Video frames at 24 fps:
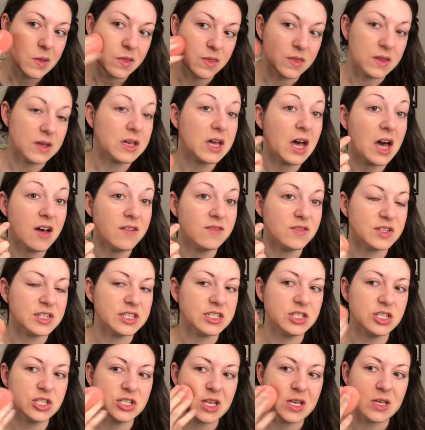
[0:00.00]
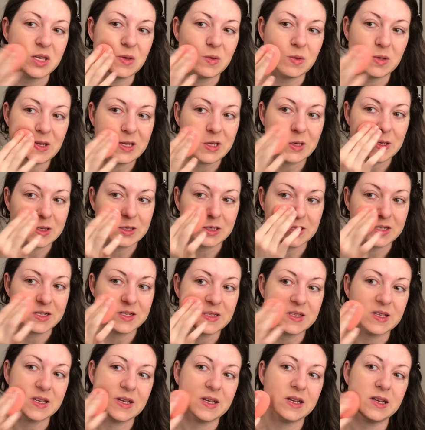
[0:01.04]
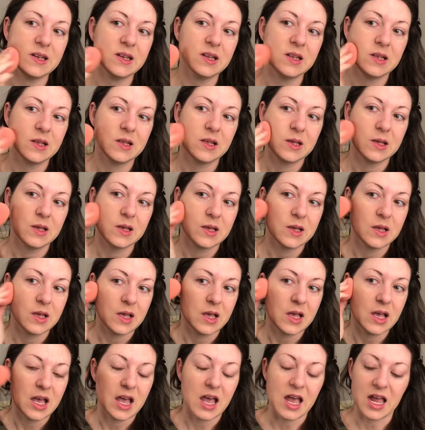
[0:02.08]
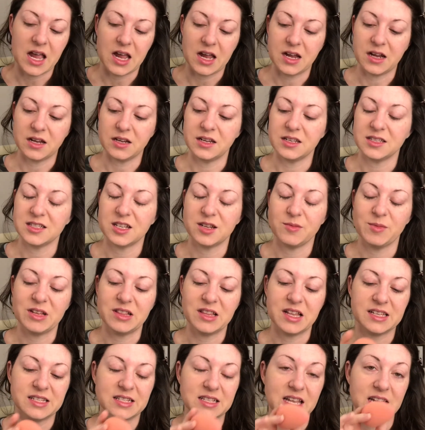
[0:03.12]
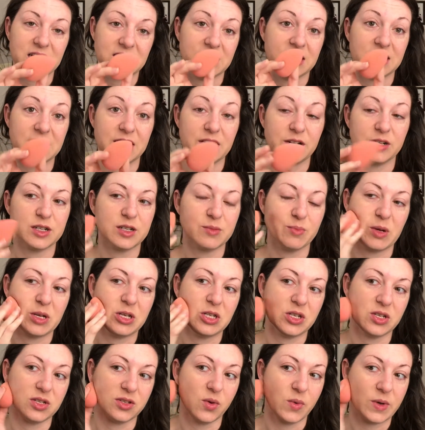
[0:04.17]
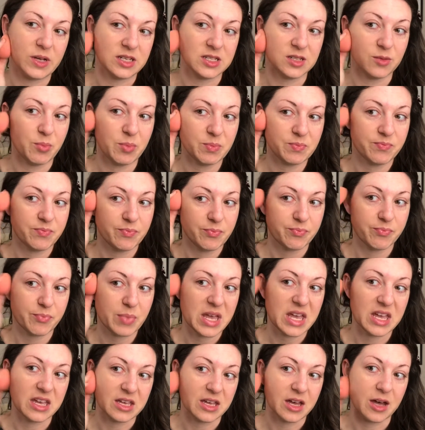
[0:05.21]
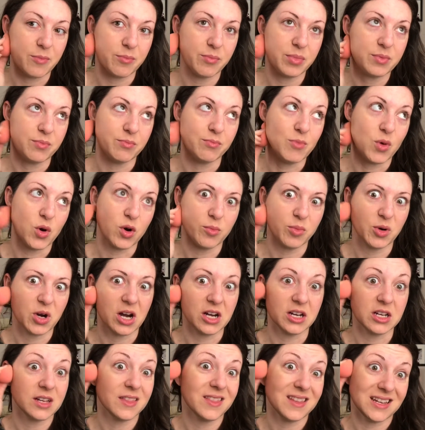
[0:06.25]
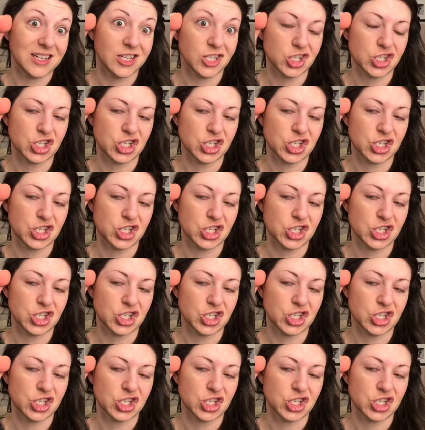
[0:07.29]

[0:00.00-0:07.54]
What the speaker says: the coverage that you need on your skin. And it's gonna be less likely that your sponge is going to pick up more product than it